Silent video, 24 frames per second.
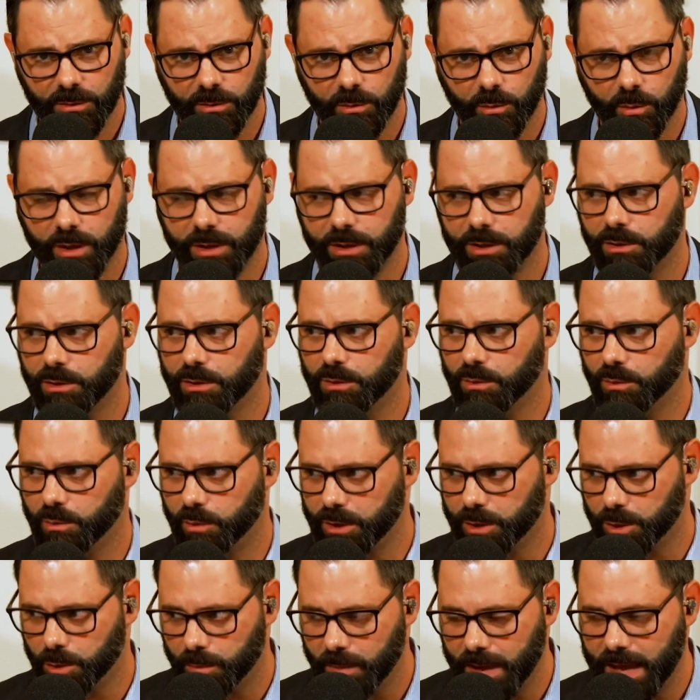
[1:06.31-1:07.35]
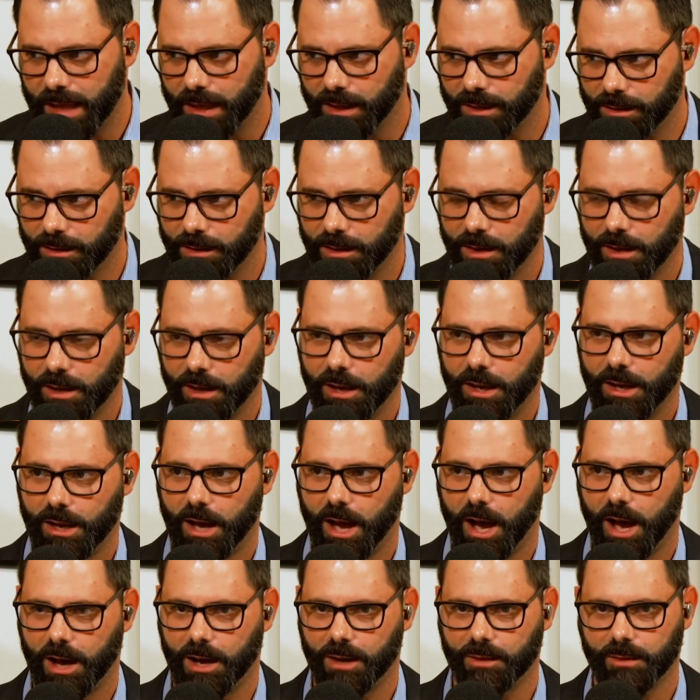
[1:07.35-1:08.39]
when you're men,
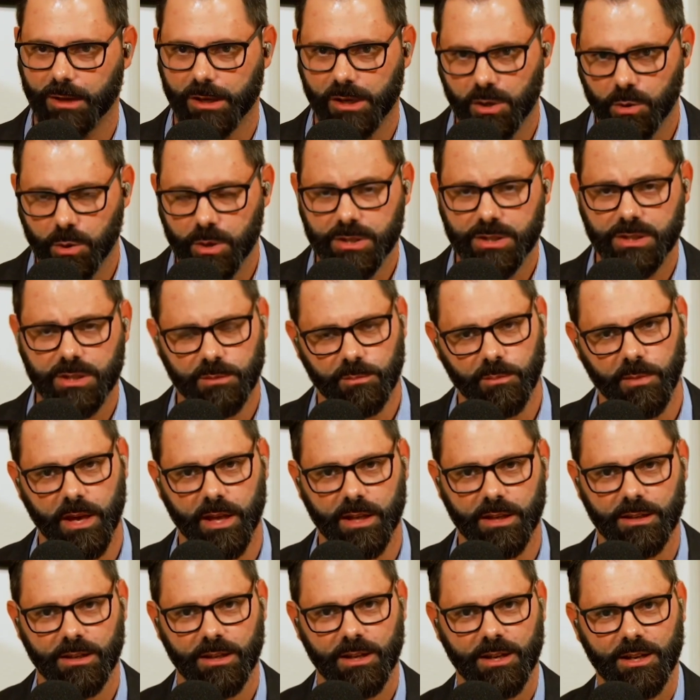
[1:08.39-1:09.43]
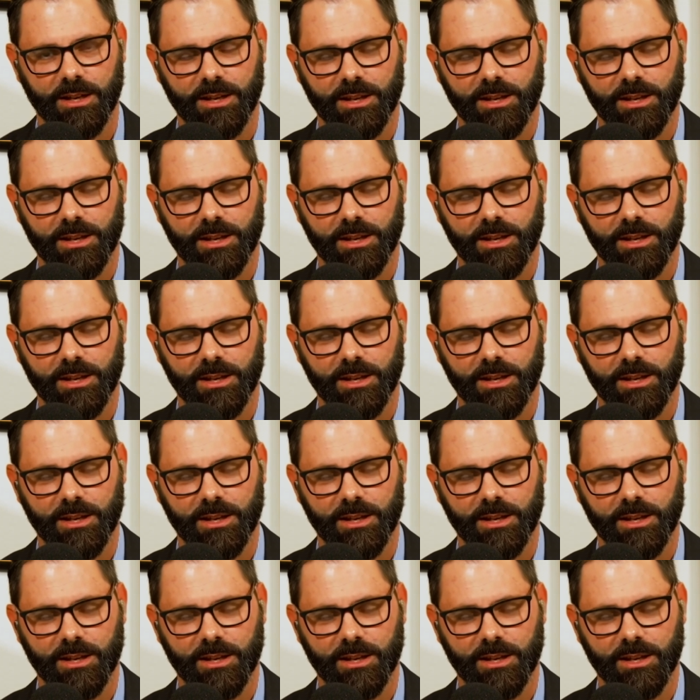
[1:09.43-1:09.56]
and Christian men,